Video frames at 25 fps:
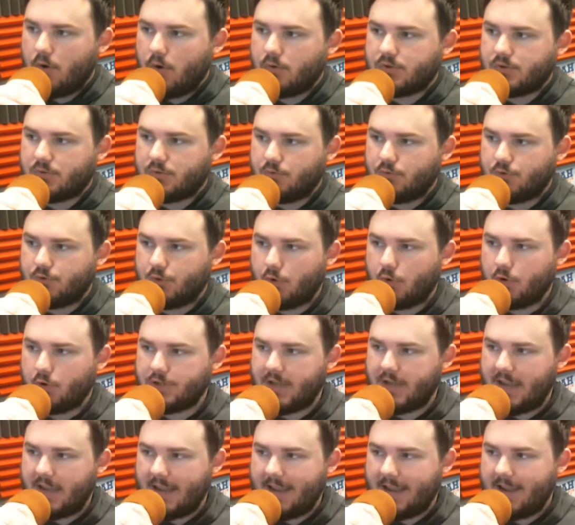Coastal
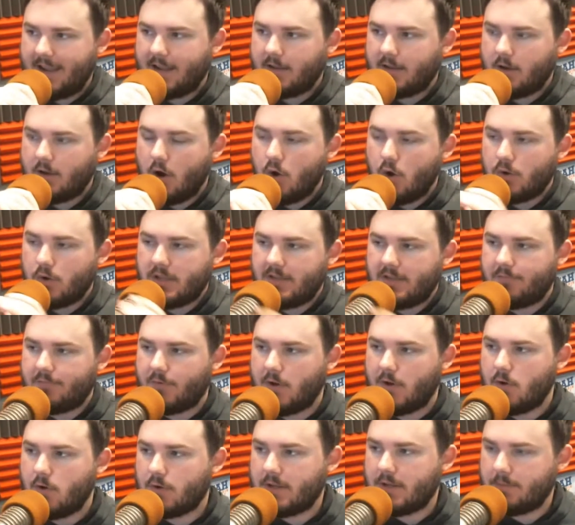Georgia and
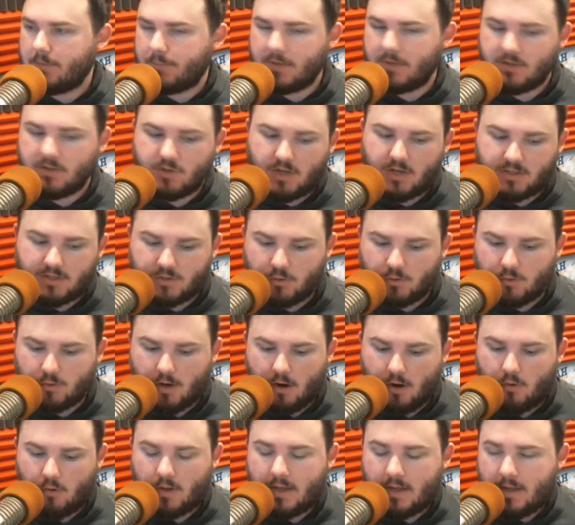Okefenokee. PJ
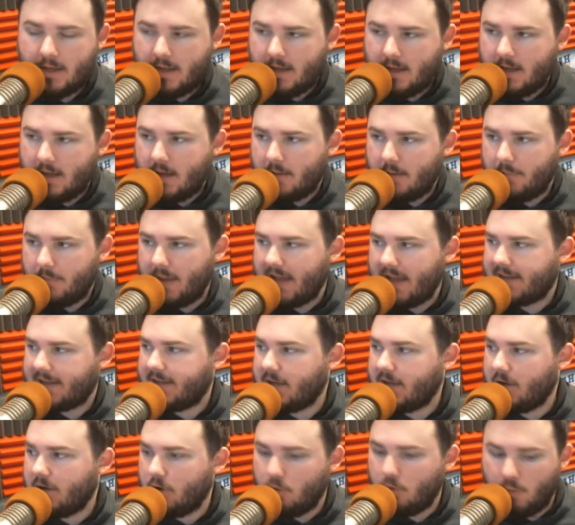Zucco back
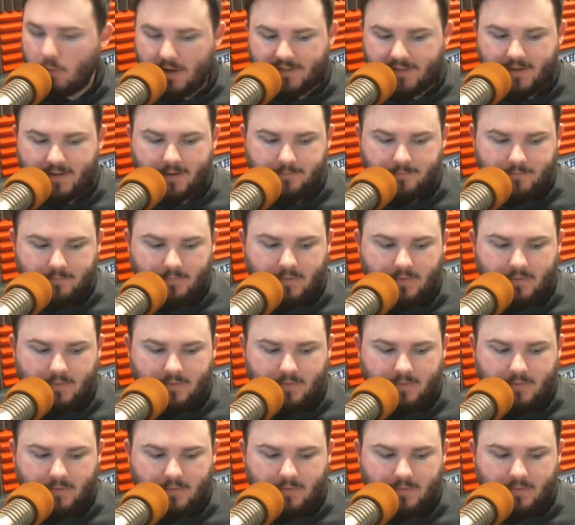here with you.